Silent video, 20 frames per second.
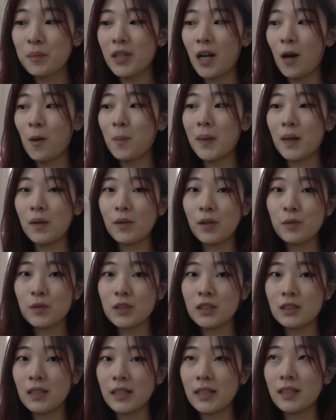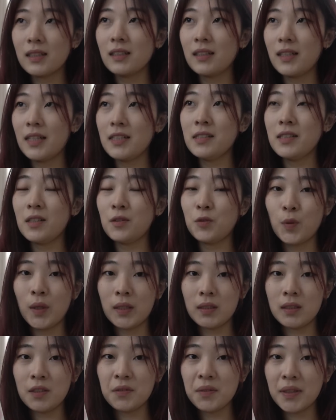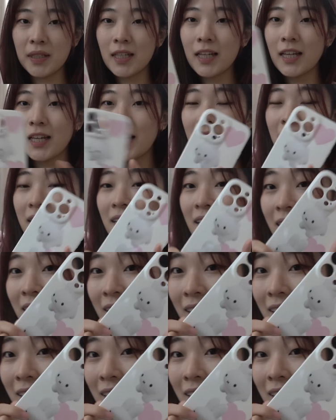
Taobao. It was like less than 20 ringgit.